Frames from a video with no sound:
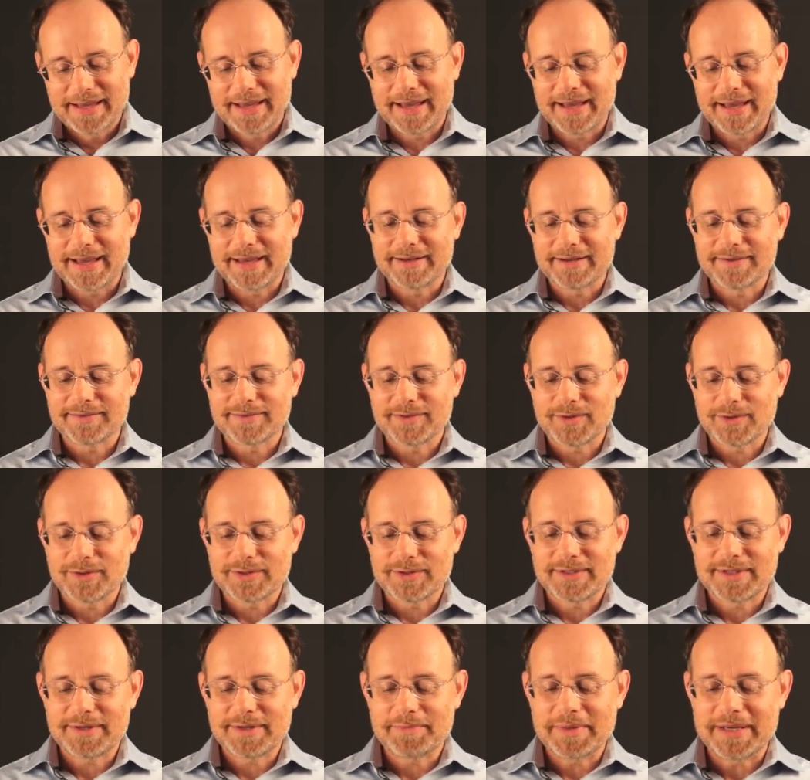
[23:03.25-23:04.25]
And of
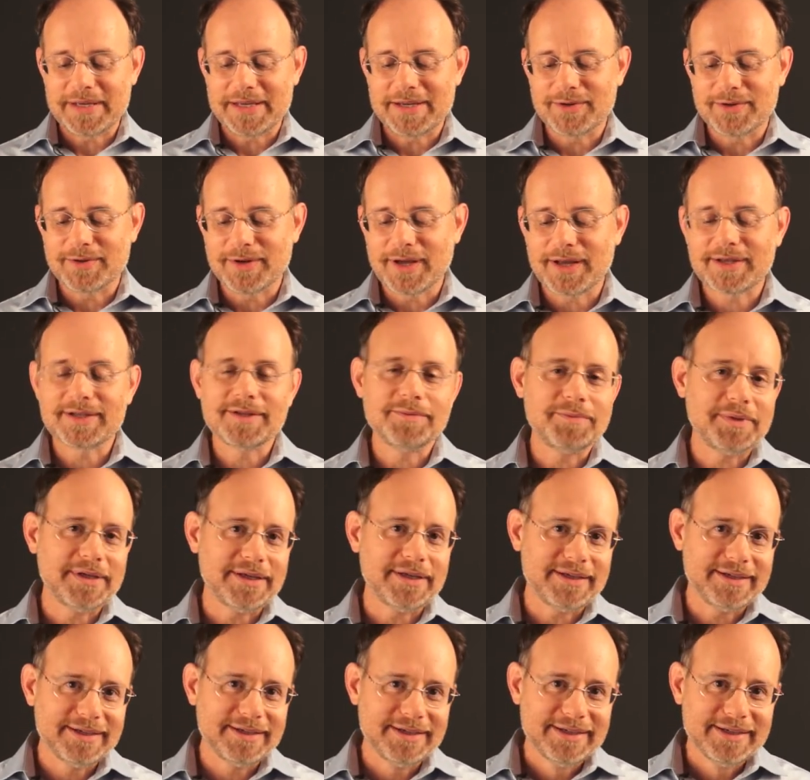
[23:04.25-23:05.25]
course, to be or not to
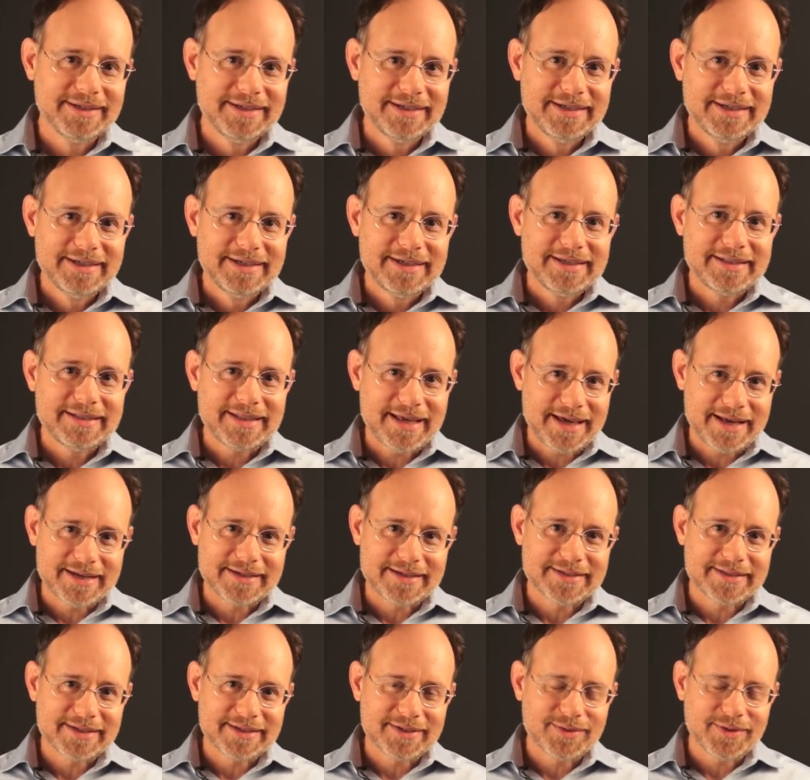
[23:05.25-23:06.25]
be, that
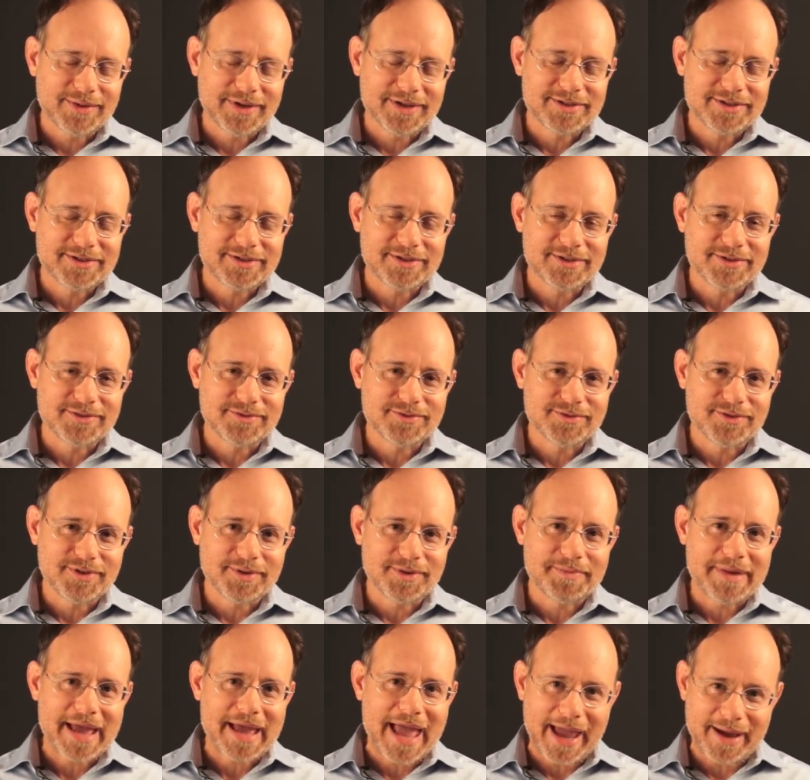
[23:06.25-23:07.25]
is the question
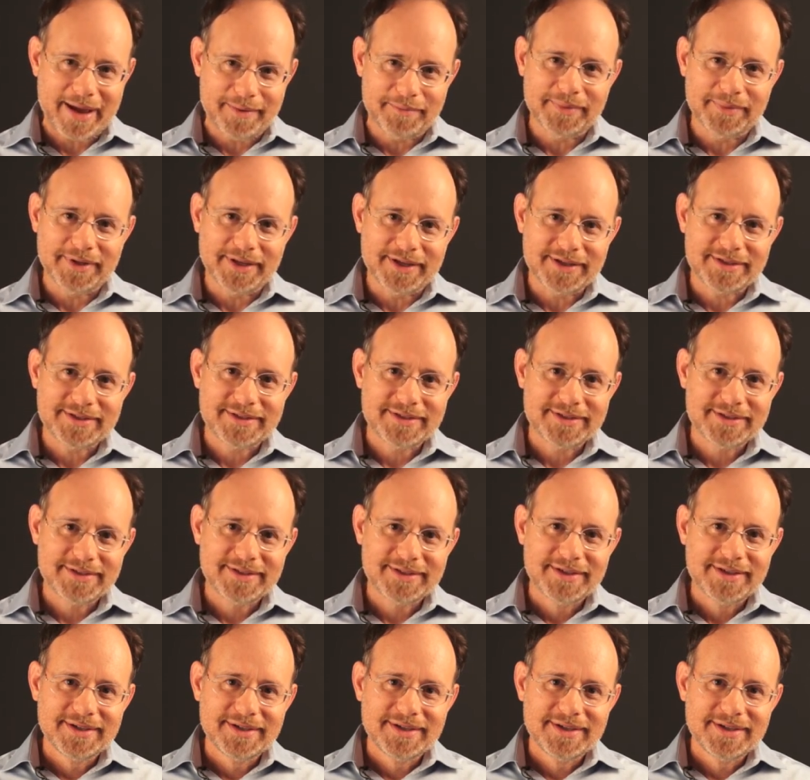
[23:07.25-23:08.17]
from Hamlet.